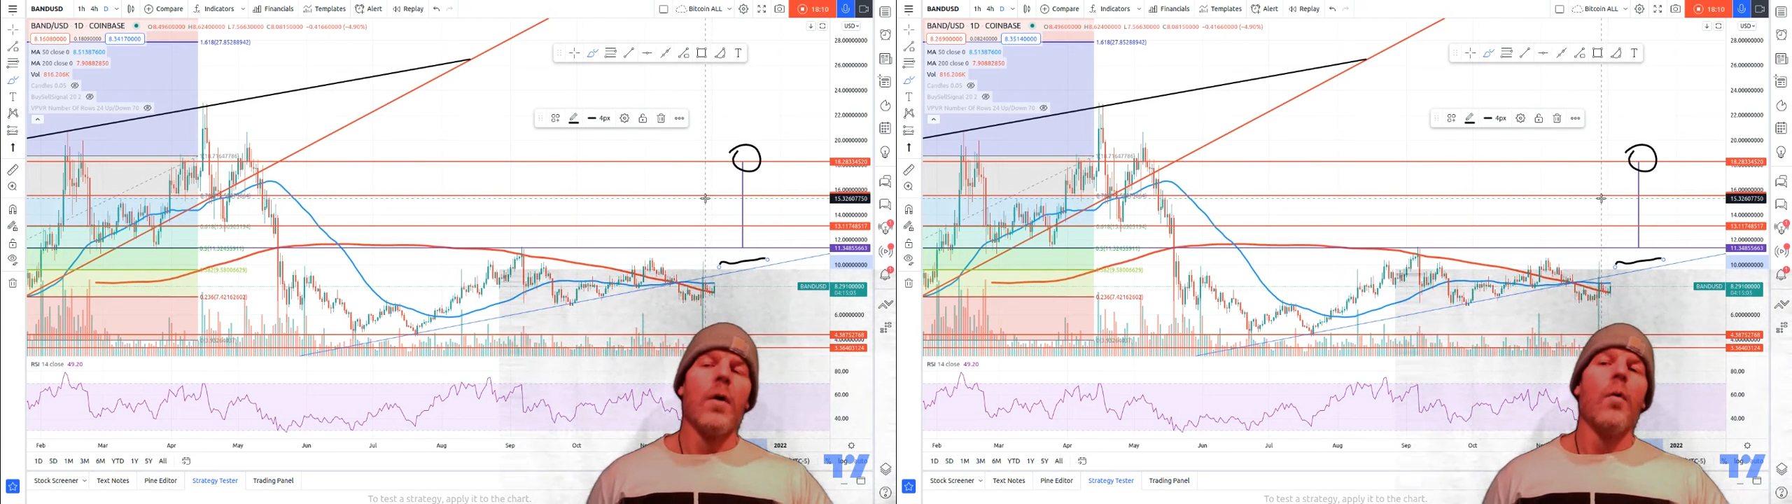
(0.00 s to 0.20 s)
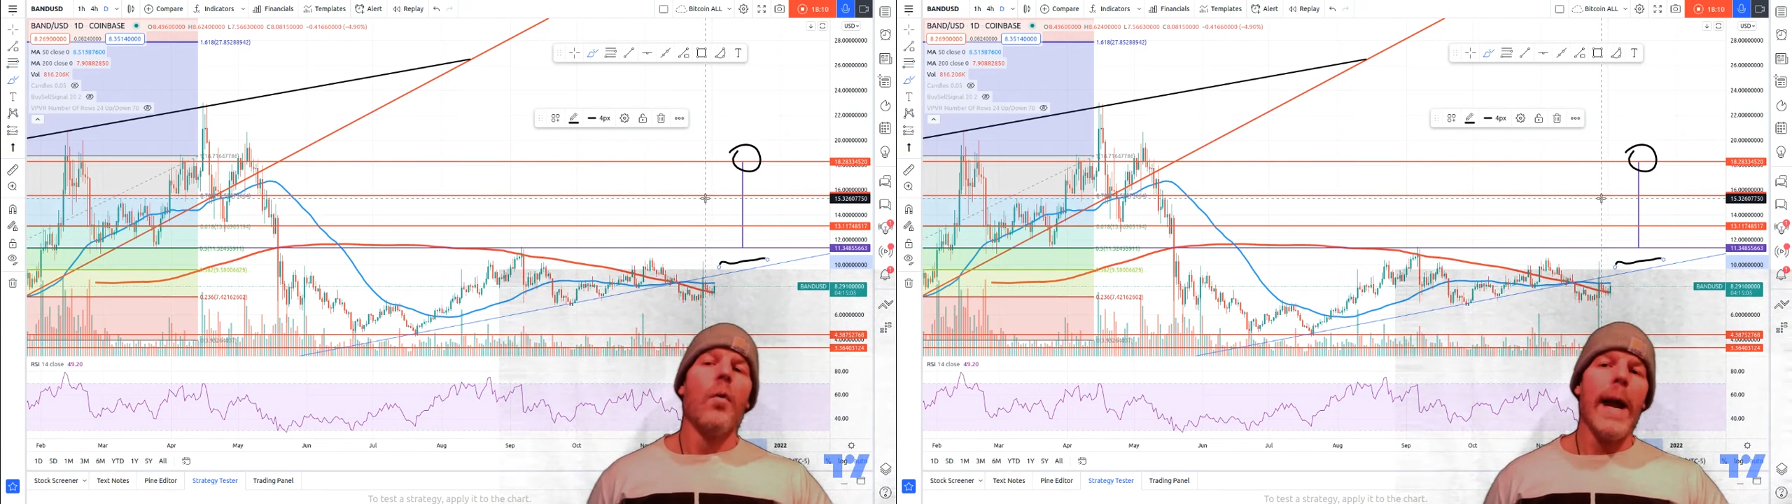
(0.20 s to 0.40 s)

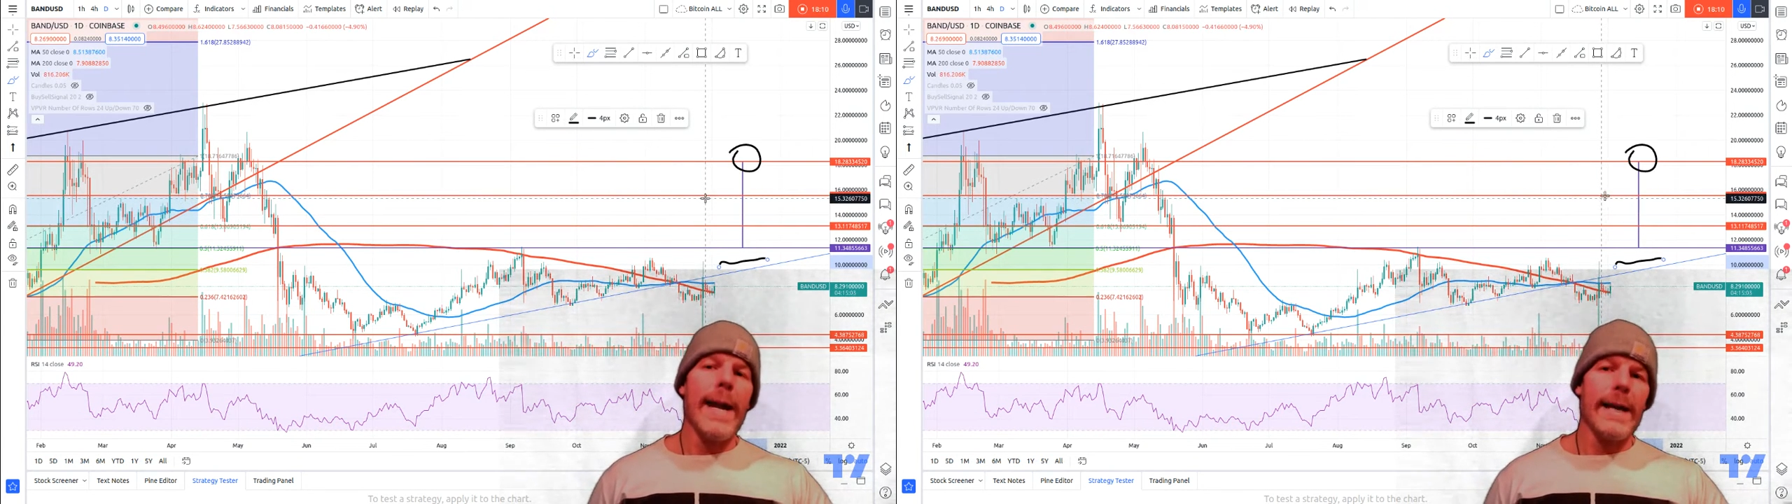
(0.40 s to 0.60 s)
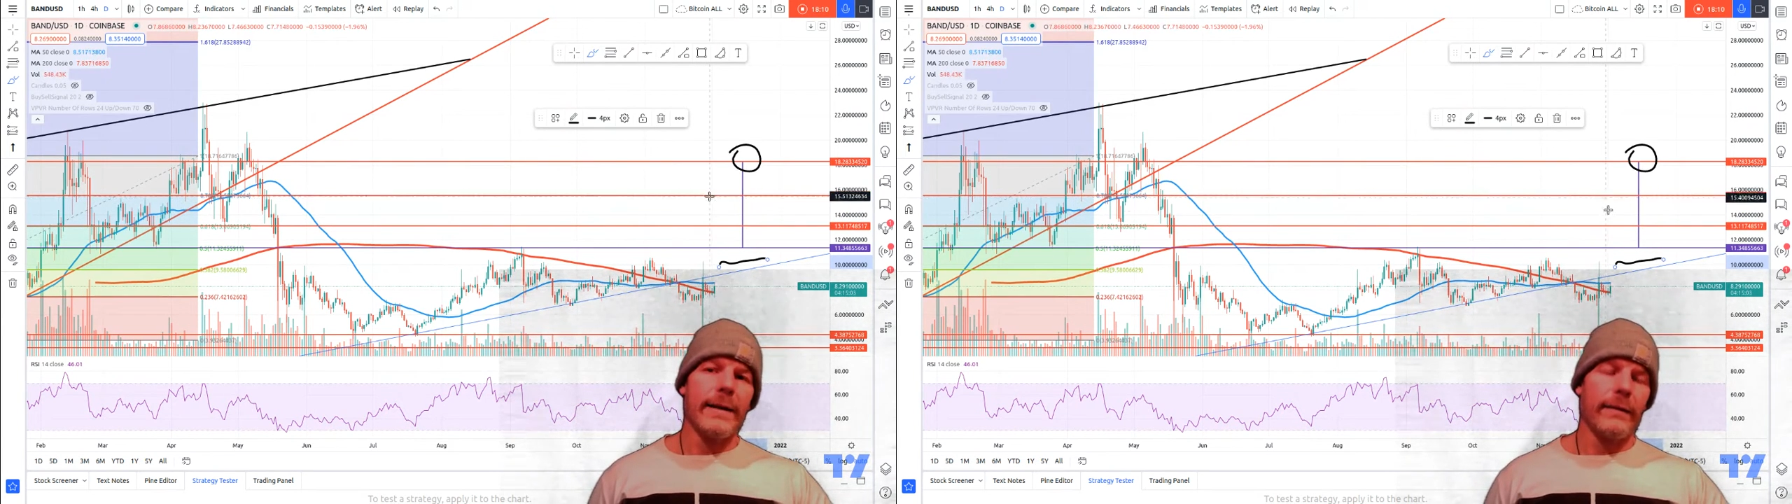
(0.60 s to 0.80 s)

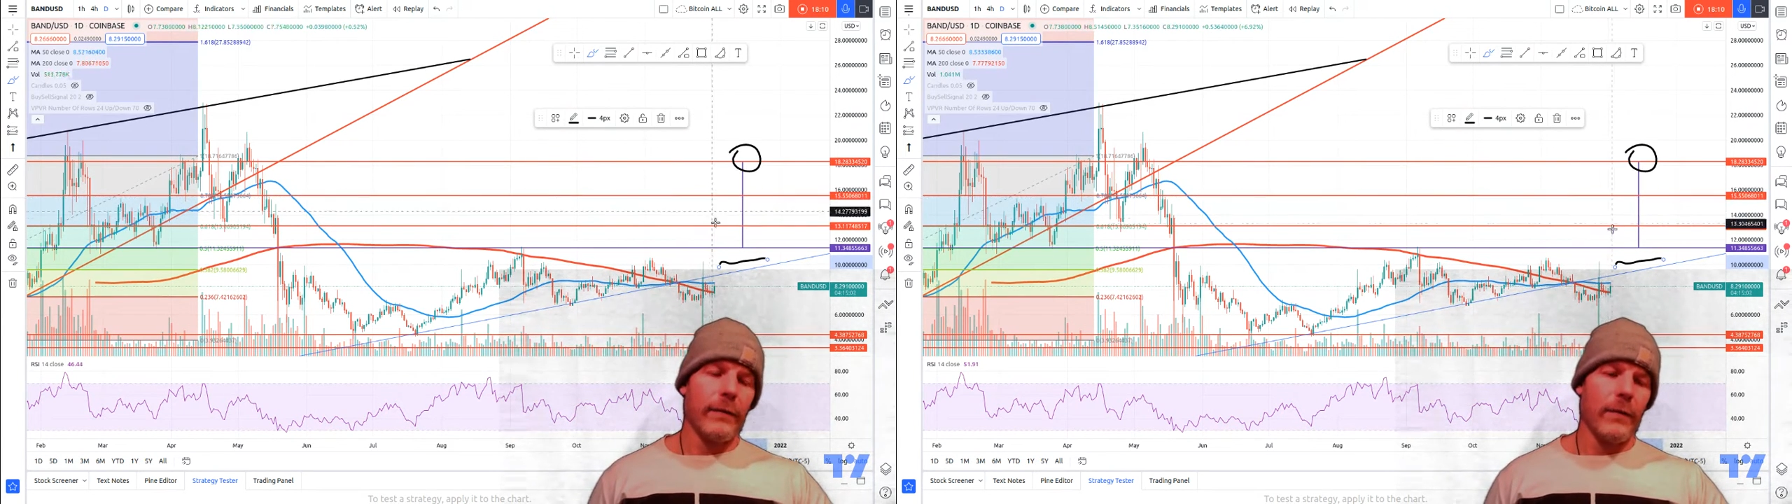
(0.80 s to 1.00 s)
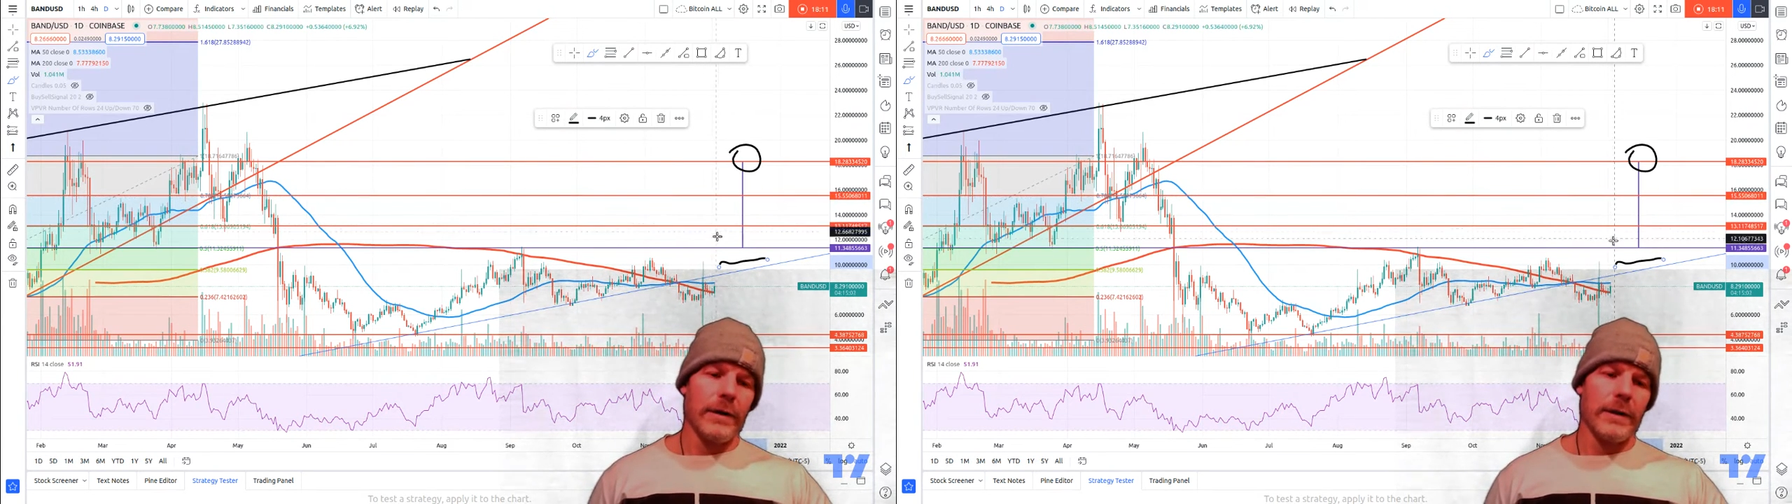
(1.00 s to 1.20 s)
Wait
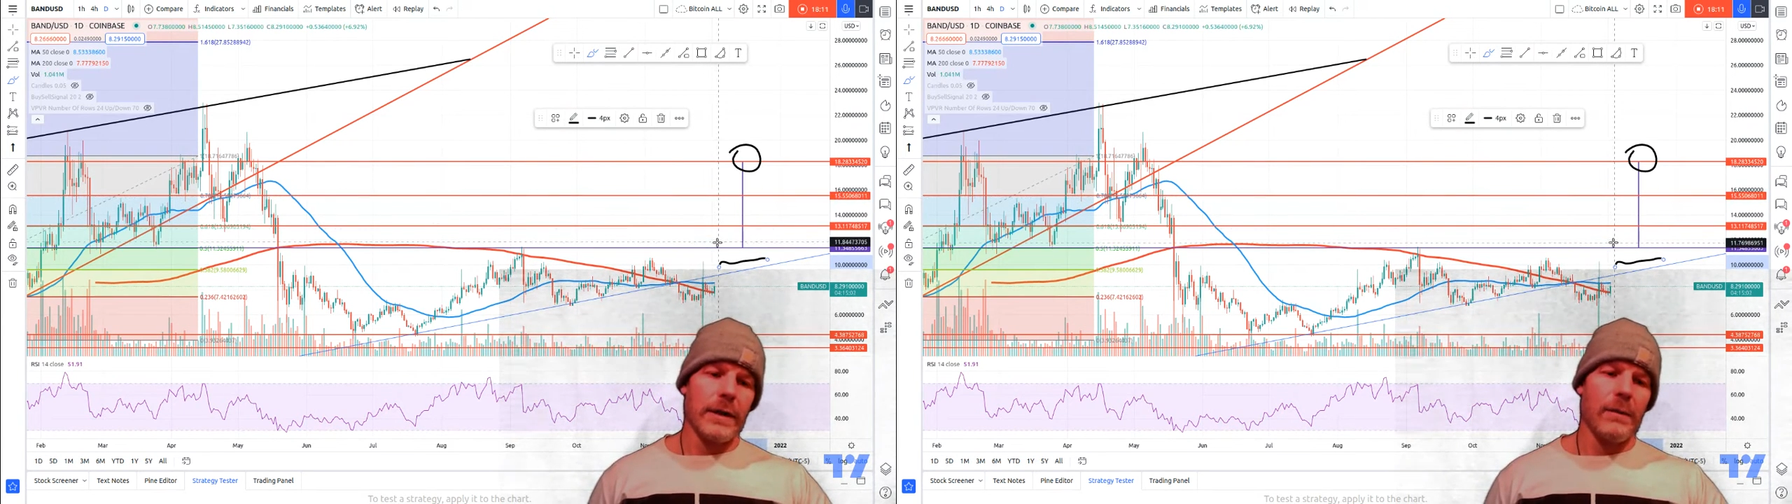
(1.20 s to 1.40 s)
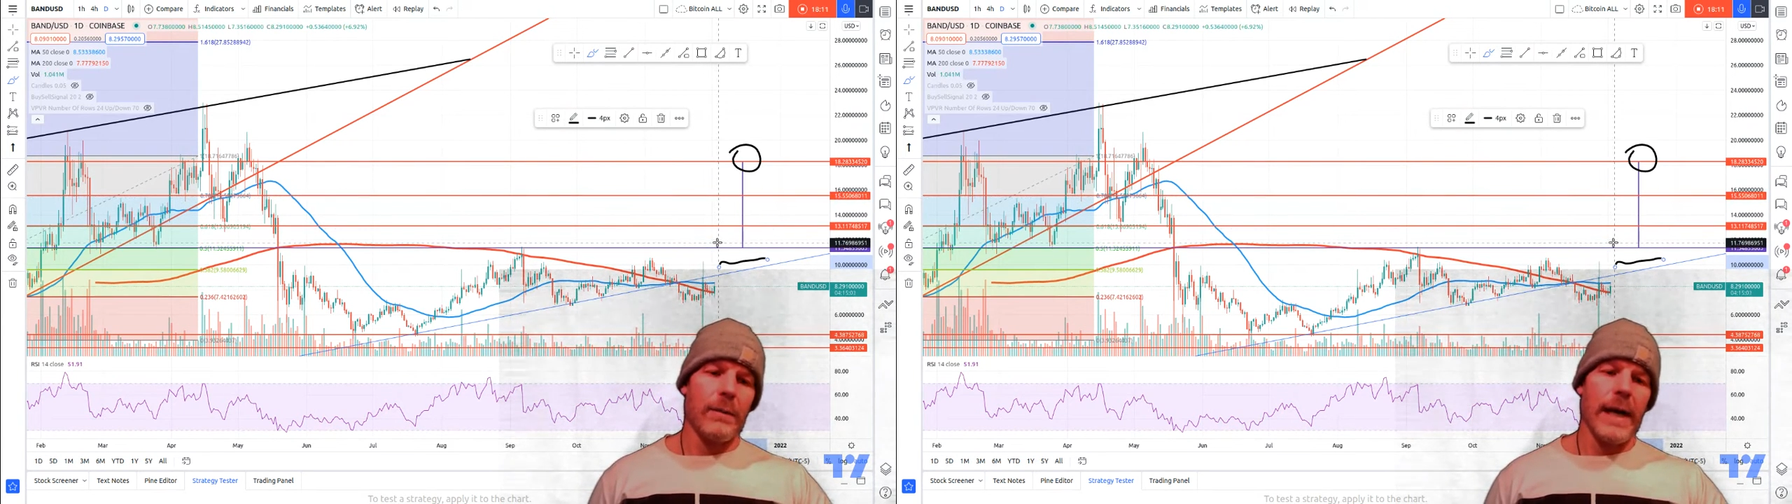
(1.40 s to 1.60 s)
for us to
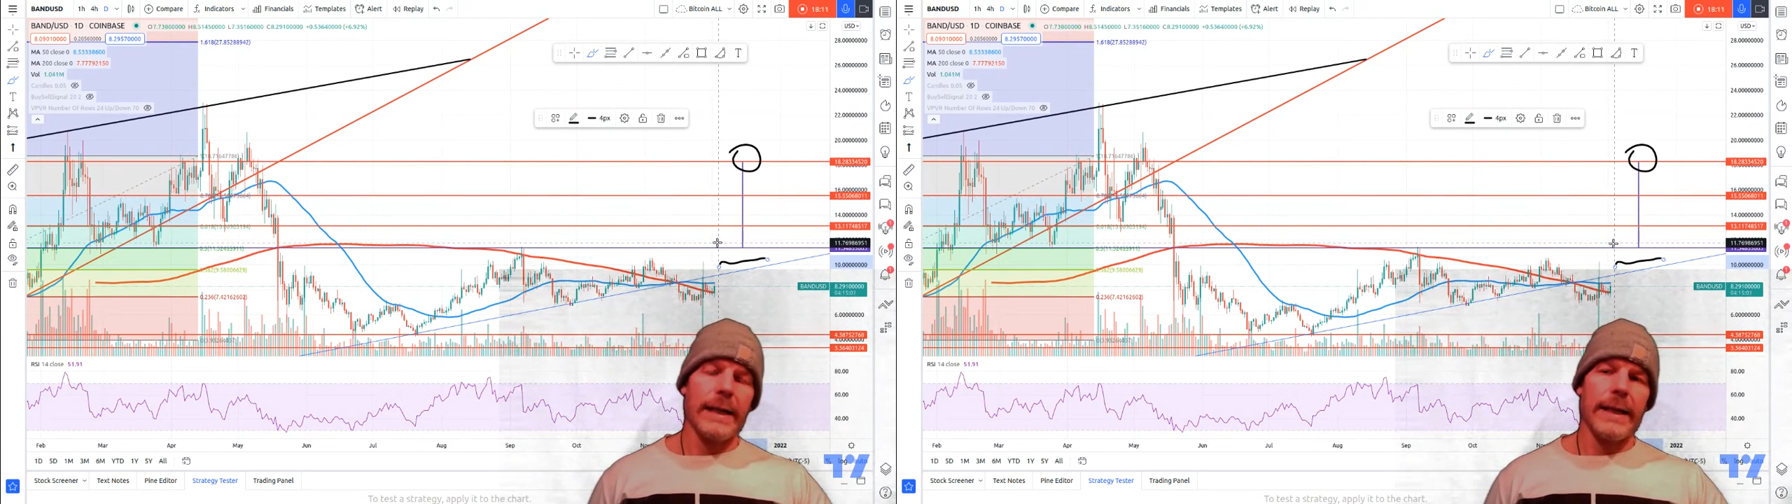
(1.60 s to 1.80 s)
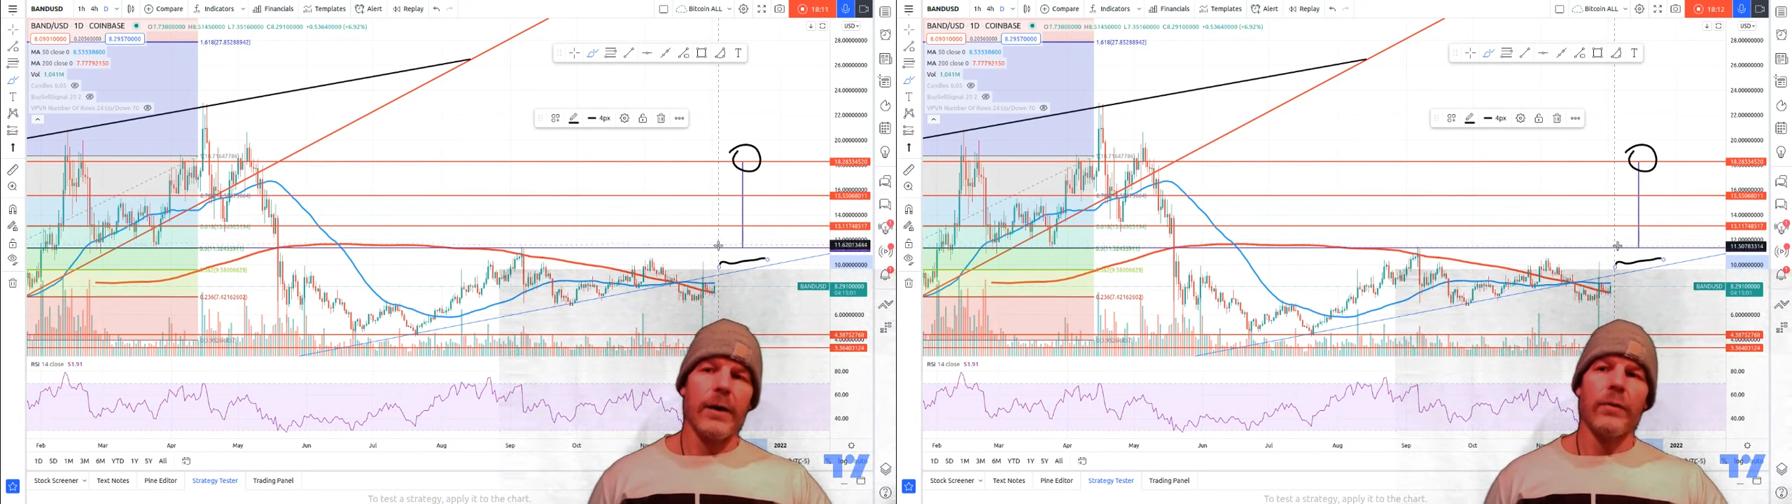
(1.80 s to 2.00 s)
come back
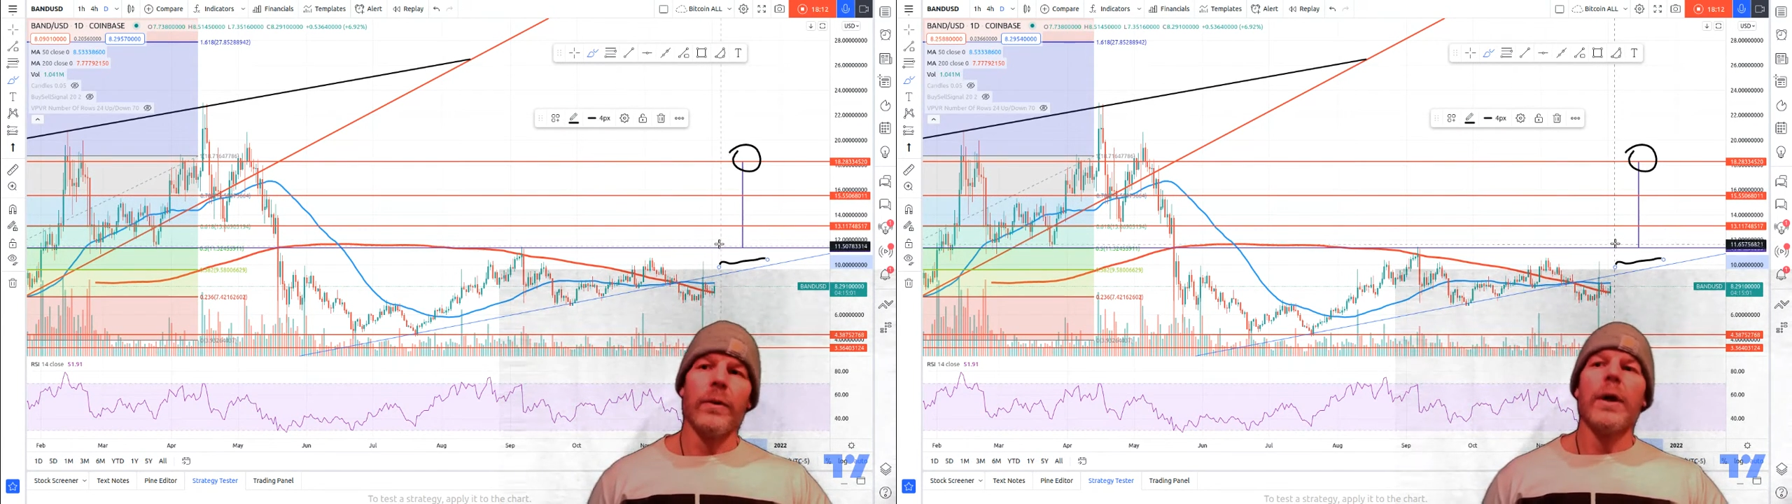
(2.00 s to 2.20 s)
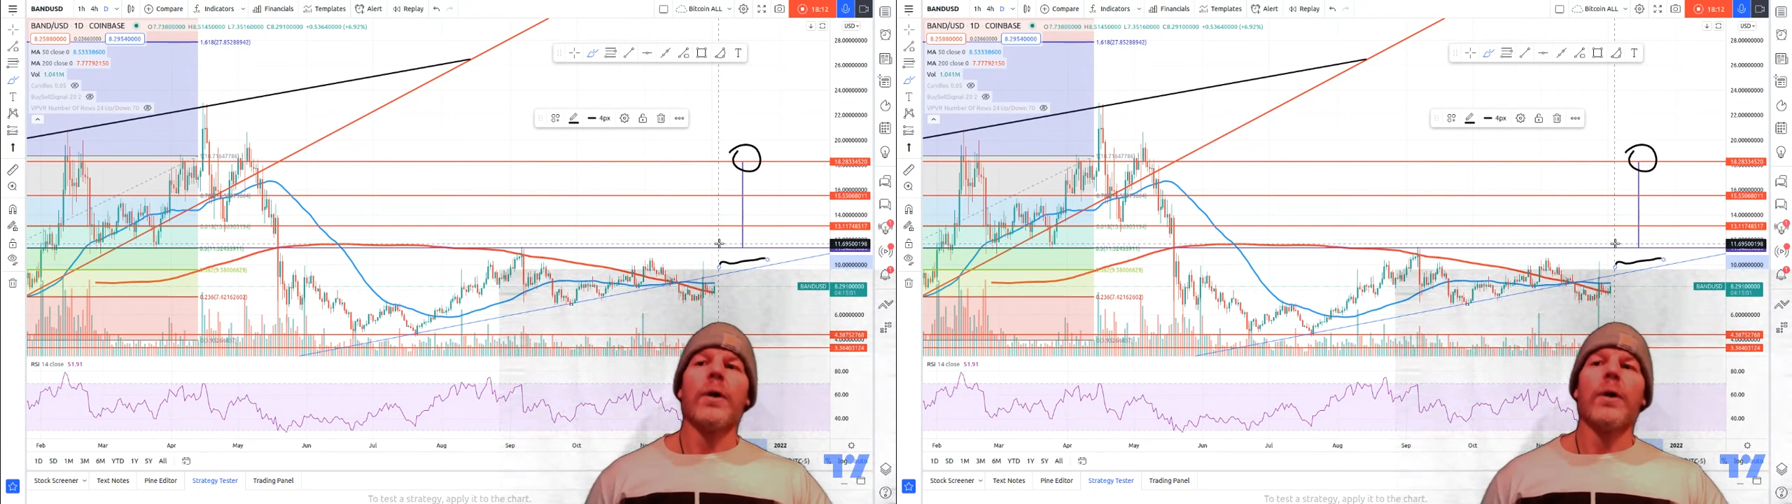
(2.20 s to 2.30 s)
down.